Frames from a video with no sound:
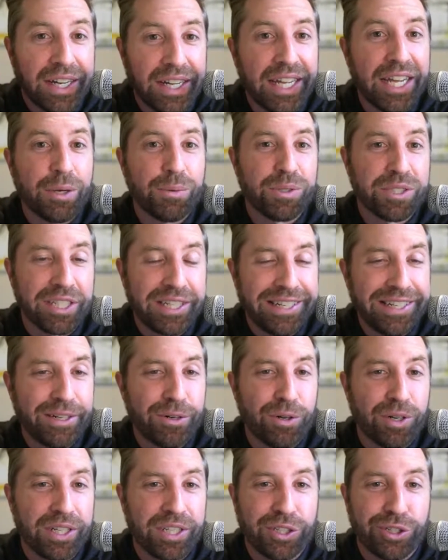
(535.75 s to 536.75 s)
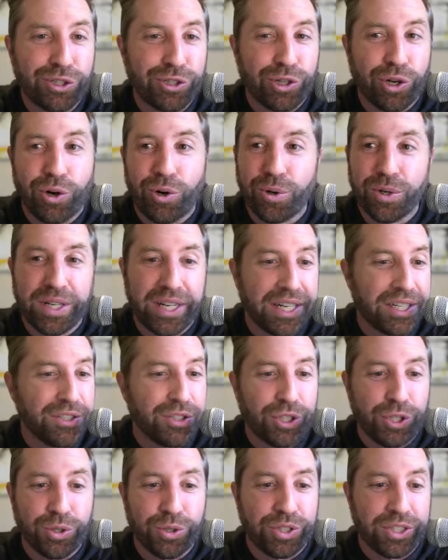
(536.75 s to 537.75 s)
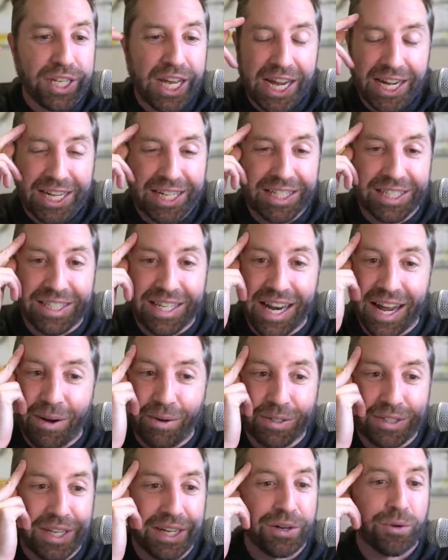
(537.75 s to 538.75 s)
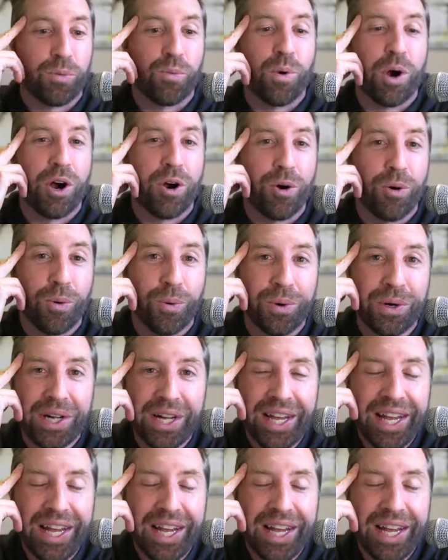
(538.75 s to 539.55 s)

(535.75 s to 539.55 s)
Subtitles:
it was literally sold in 2 seconds, and I was like, whoa.